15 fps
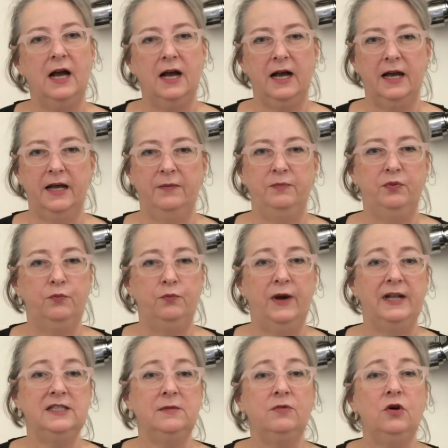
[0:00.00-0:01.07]
I
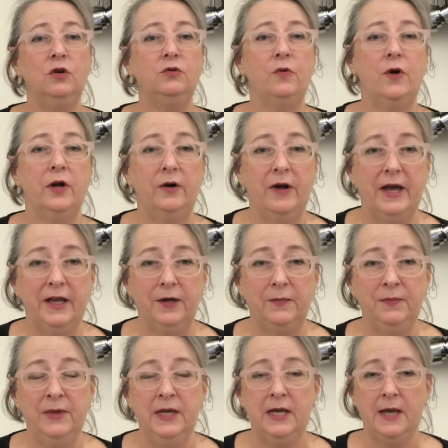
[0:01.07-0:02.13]
ran some cold water on
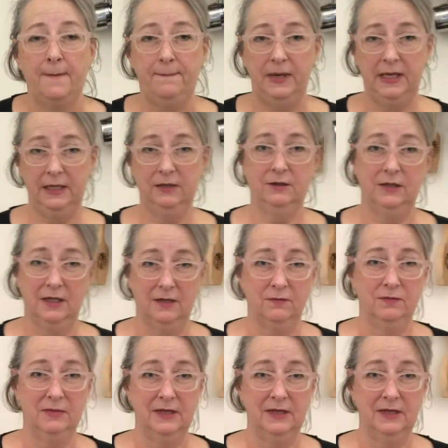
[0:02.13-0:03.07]
them, peeled them.